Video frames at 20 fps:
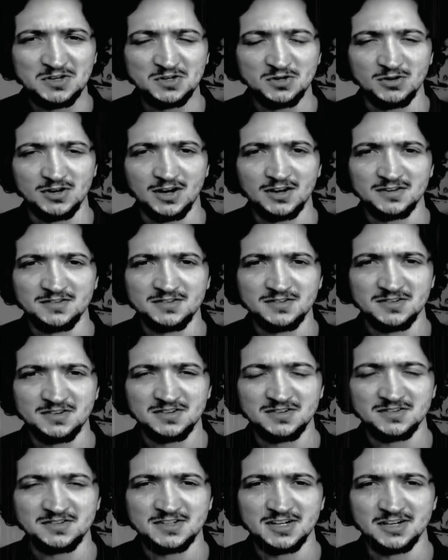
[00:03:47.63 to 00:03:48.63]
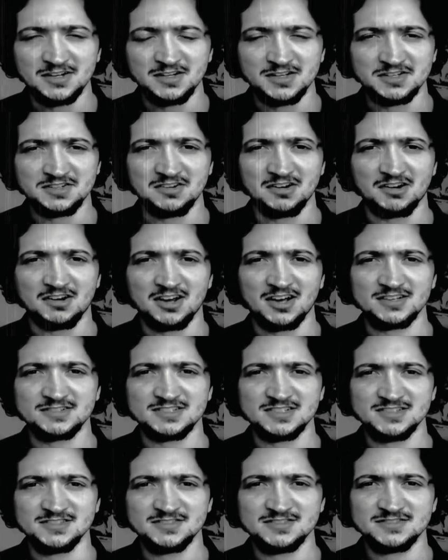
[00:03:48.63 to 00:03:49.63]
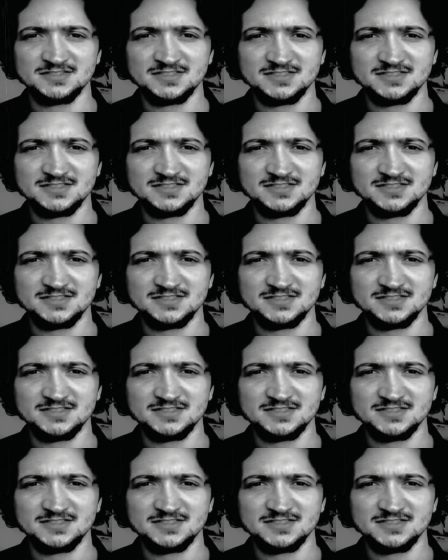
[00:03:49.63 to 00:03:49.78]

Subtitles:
who are diddling your cousin,